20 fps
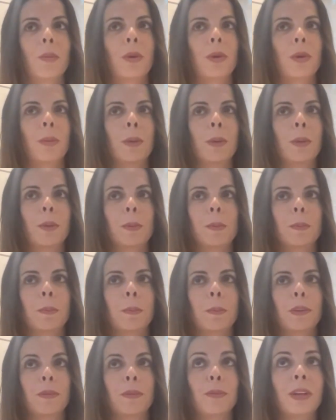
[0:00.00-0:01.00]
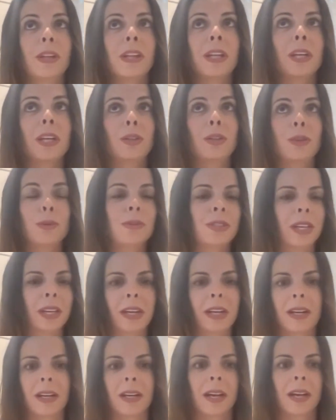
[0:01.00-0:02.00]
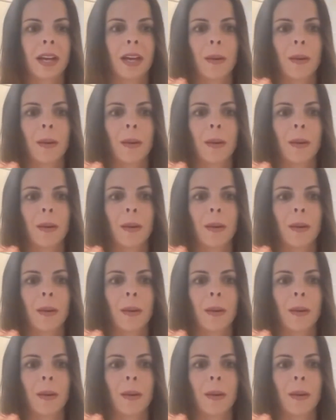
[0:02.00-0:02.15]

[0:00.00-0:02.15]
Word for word: we were really using